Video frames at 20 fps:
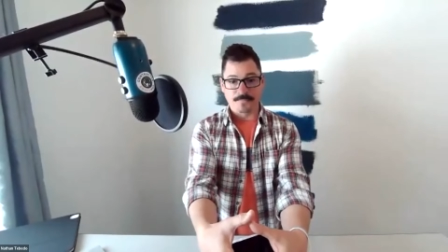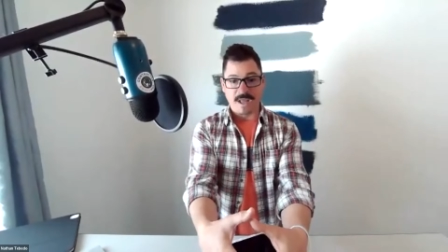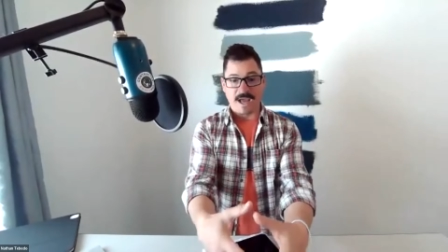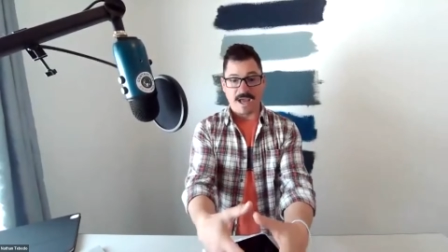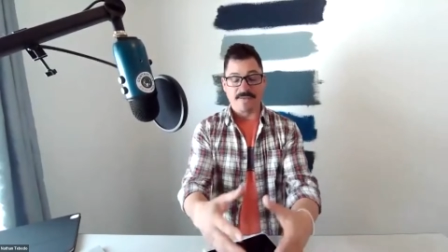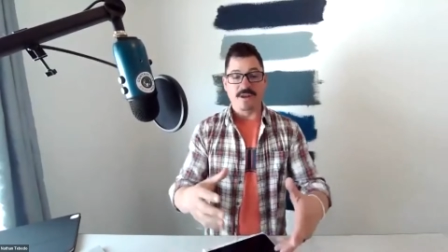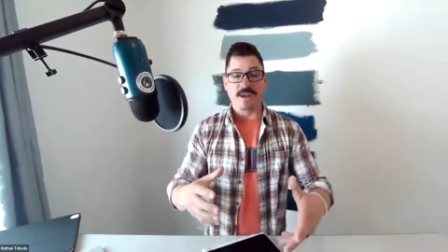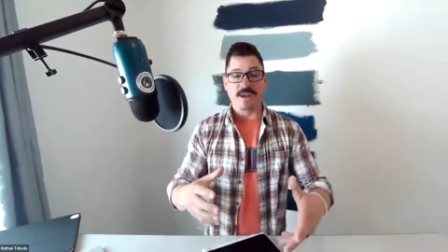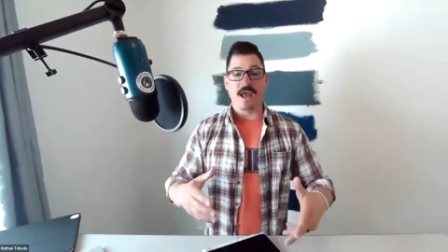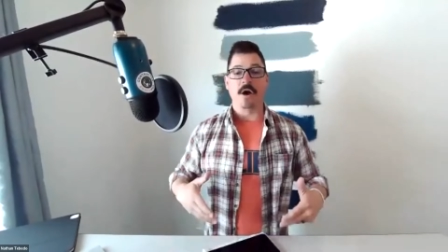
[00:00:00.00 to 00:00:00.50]
and
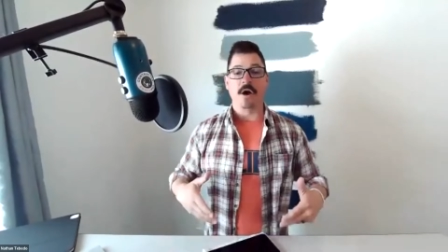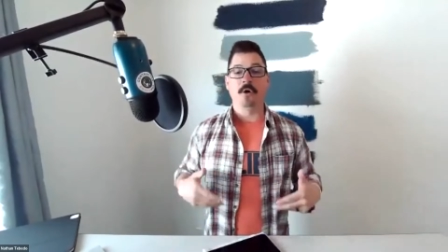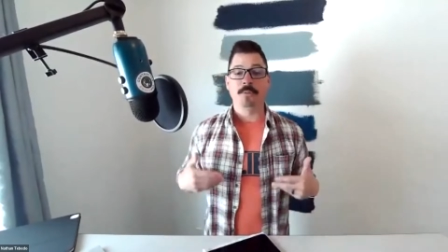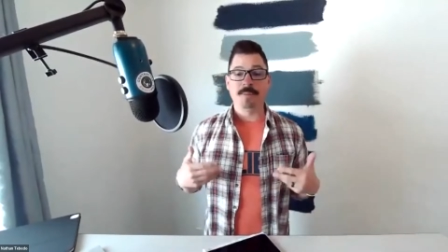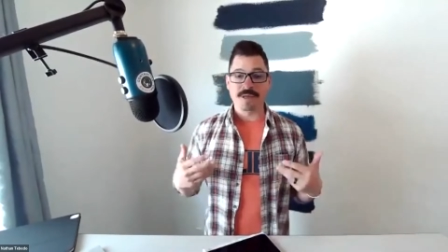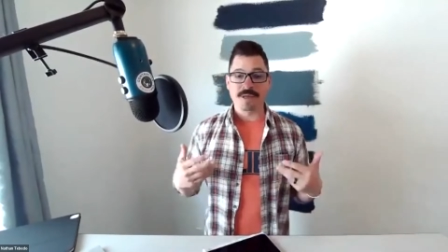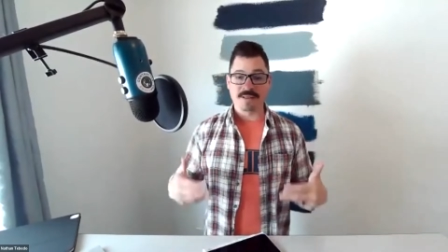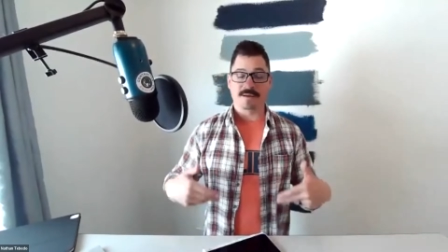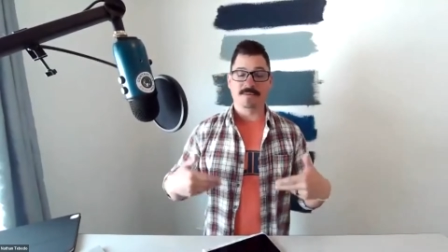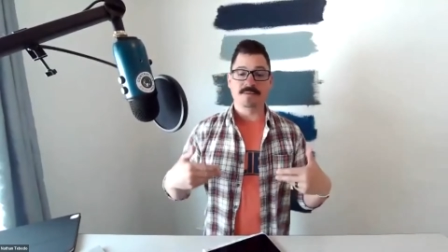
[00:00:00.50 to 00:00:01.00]
then
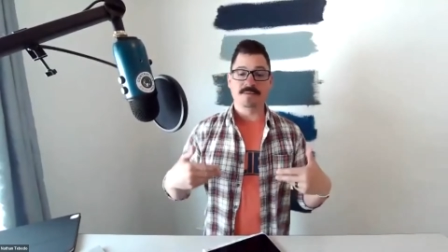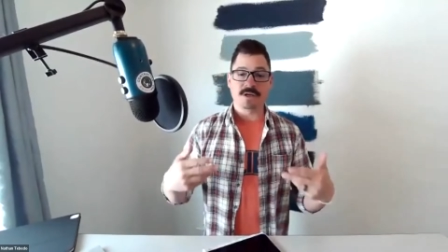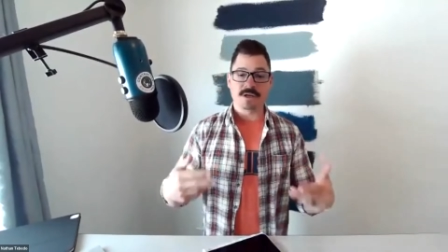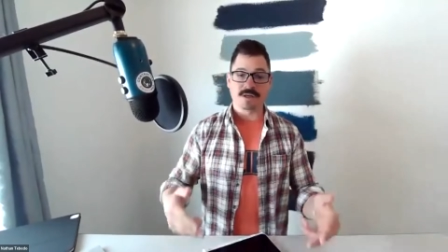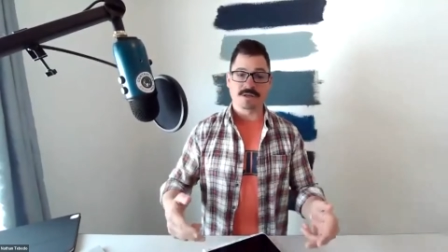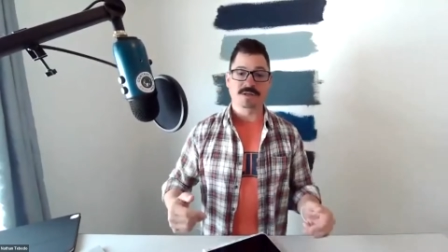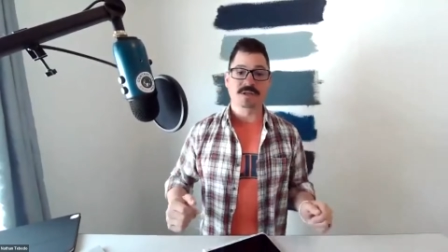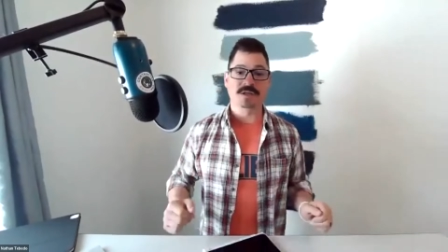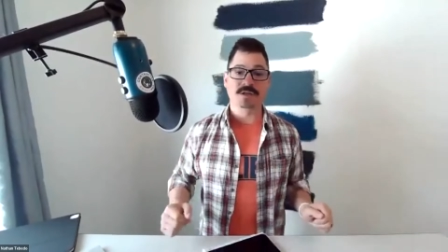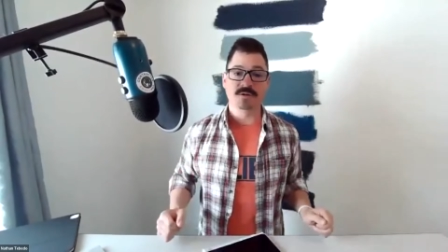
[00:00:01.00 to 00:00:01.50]
helping them to
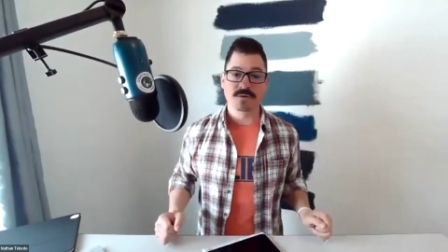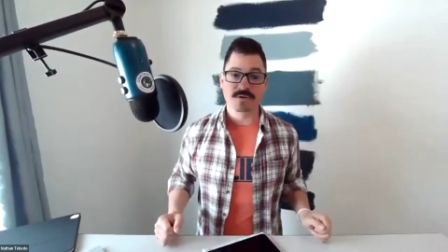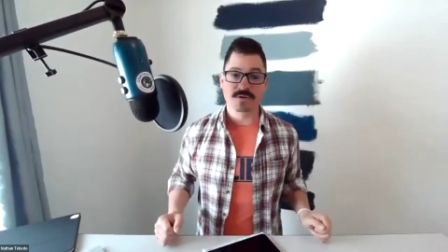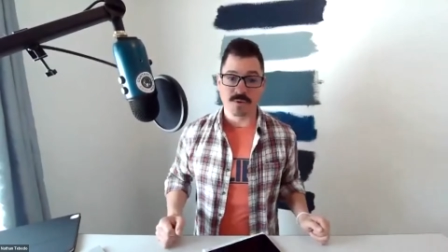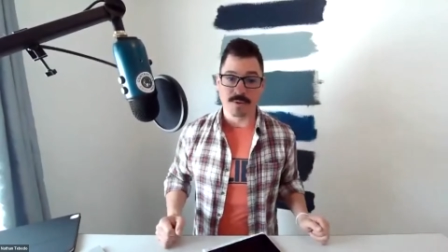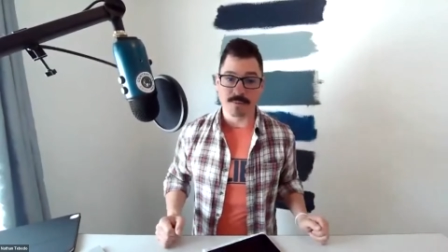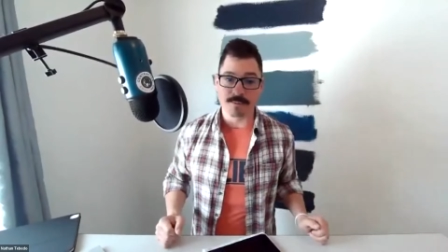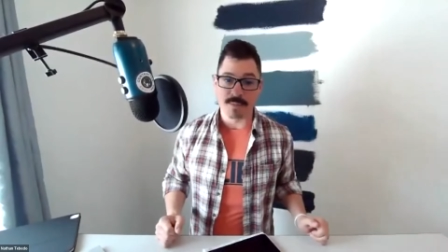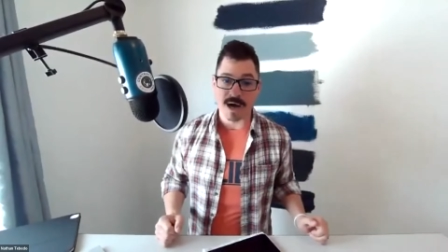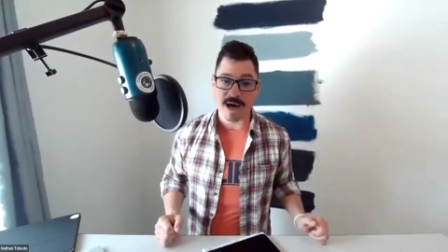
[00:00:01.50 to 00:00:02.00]
continue to
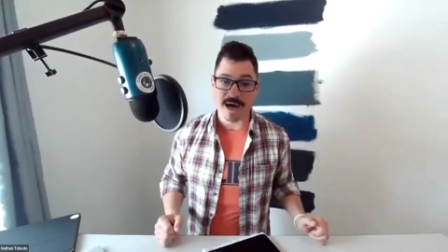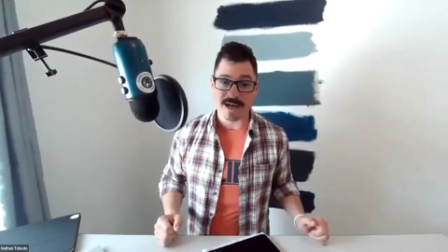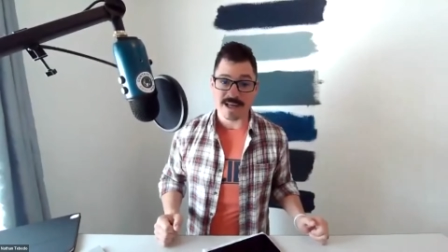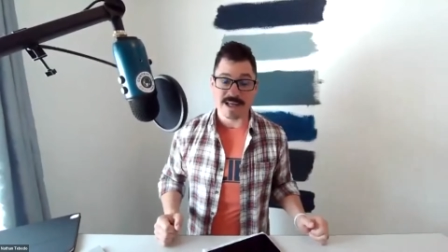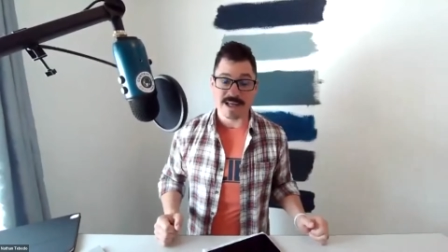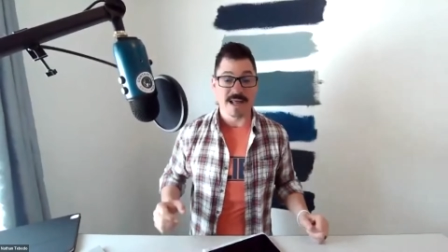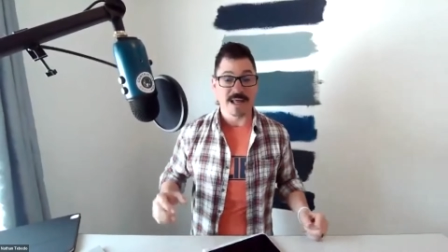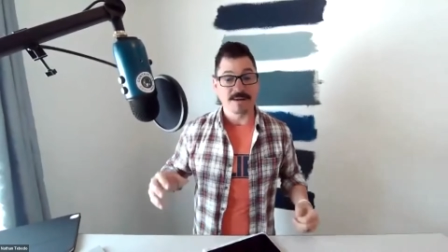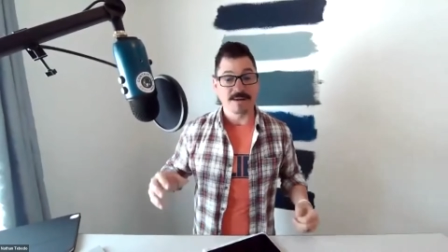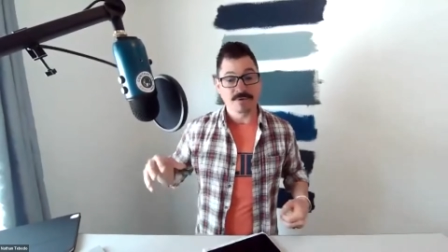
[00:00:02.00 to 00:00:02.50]
embody
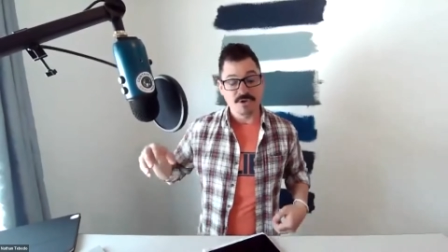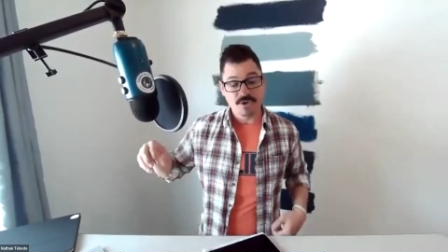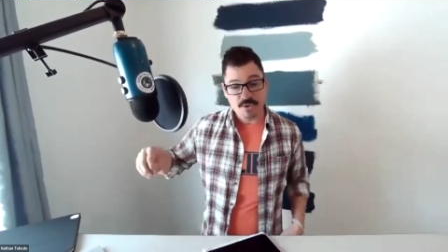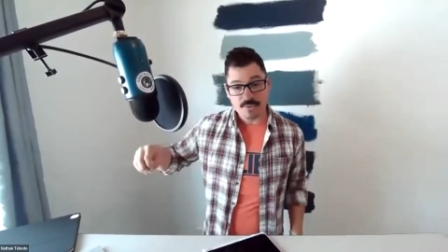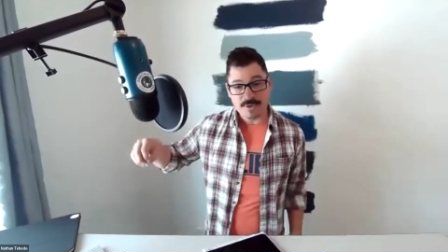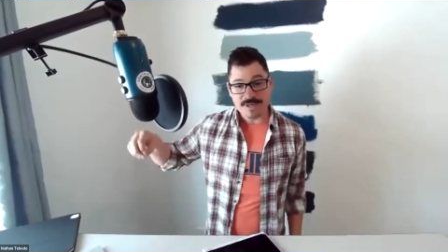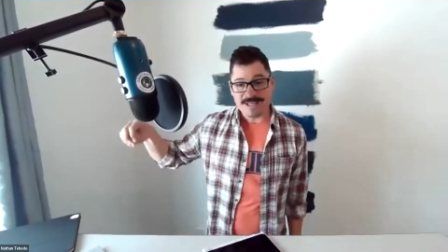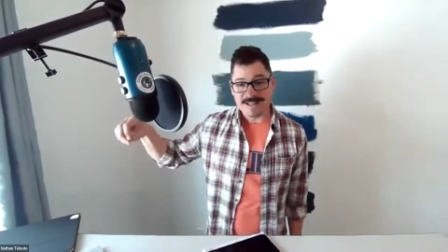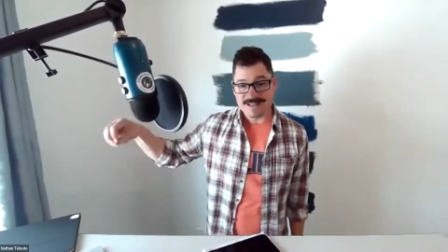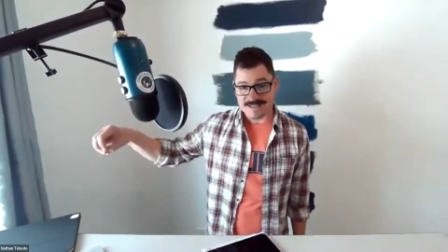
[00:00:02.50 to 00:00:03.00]
it and
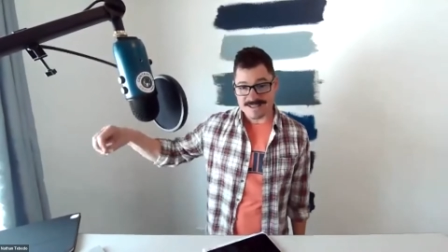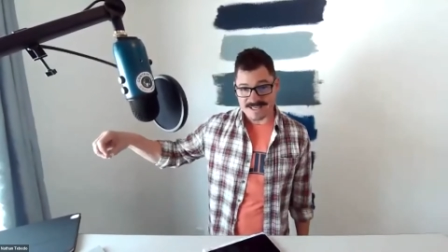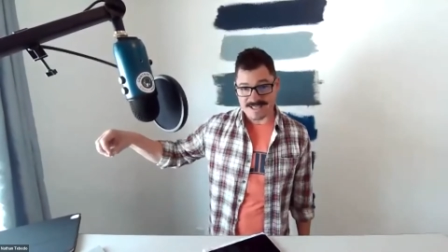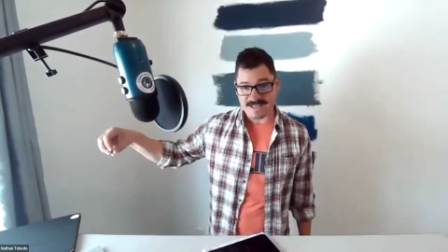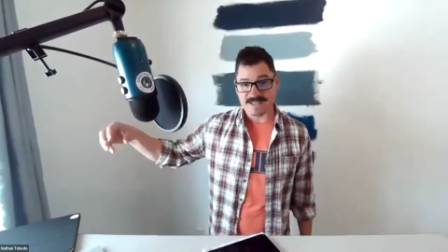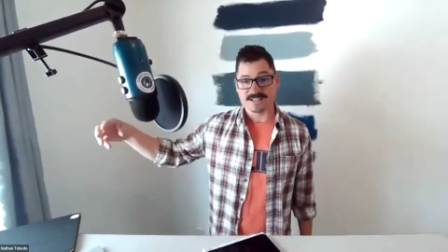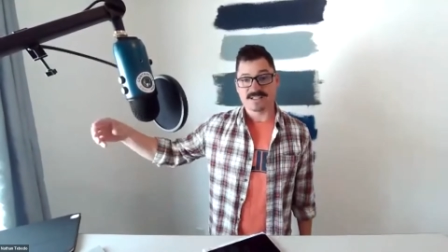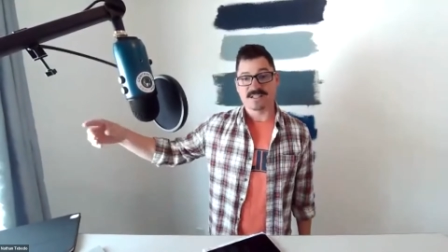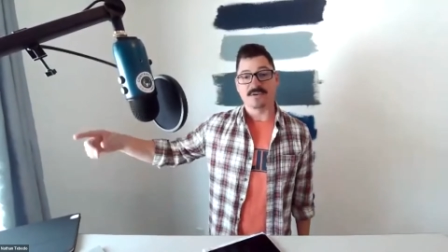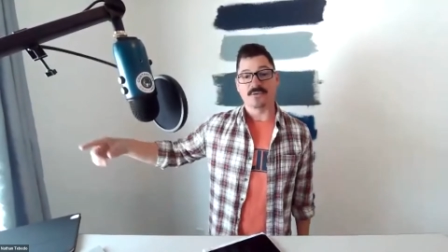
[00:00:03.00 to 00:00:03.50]
doing
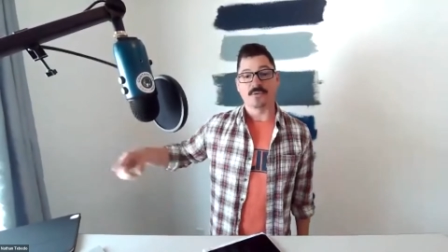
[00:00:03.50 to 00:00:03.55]
things that